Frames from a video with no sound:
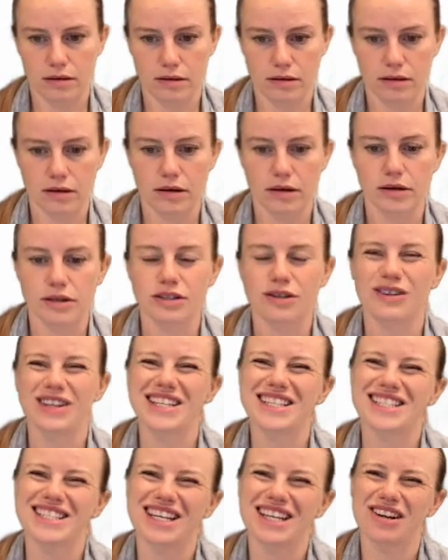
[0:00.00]
So this
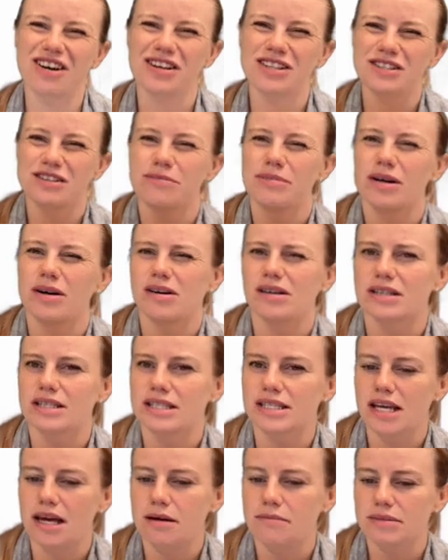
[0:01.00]
can also be called
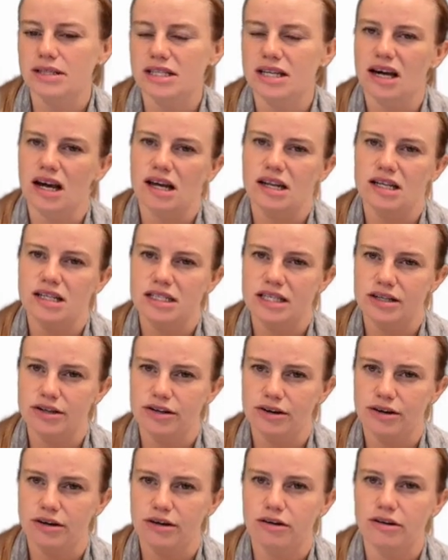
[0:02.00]
same side
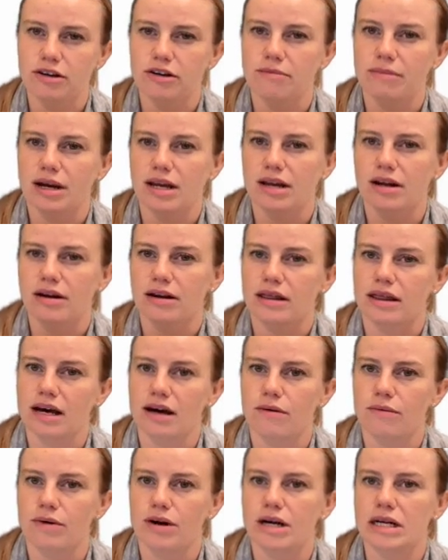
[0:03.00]
interior. You might hear that
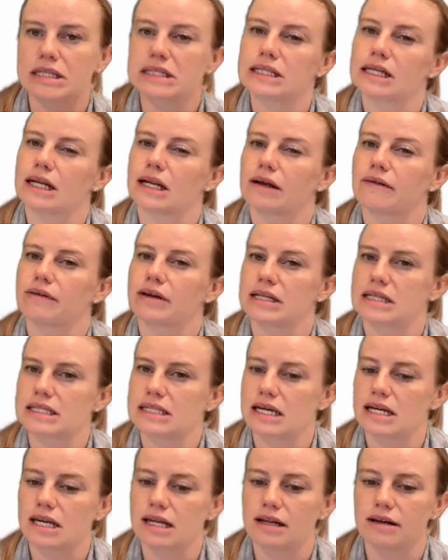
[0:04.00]
word instead of
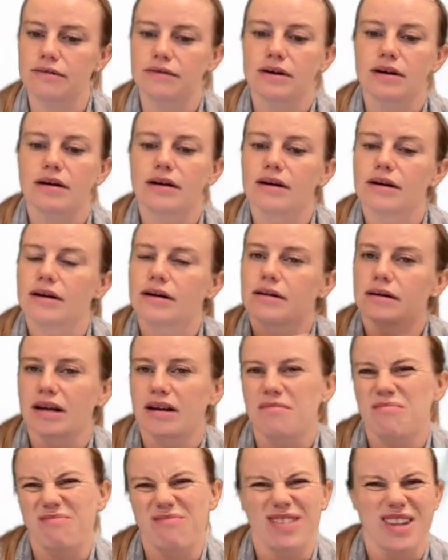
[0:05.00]
consecutive.
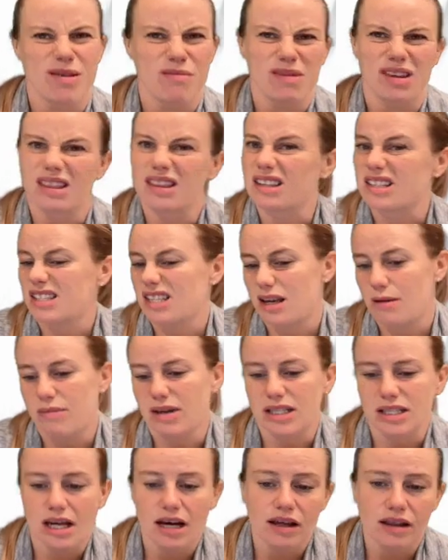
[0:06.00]
They mean the same
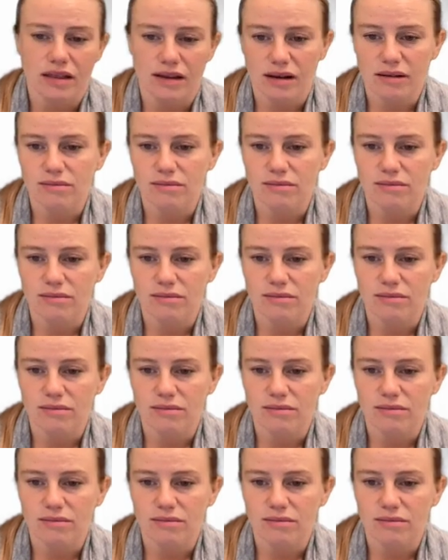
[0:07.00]
exact thing.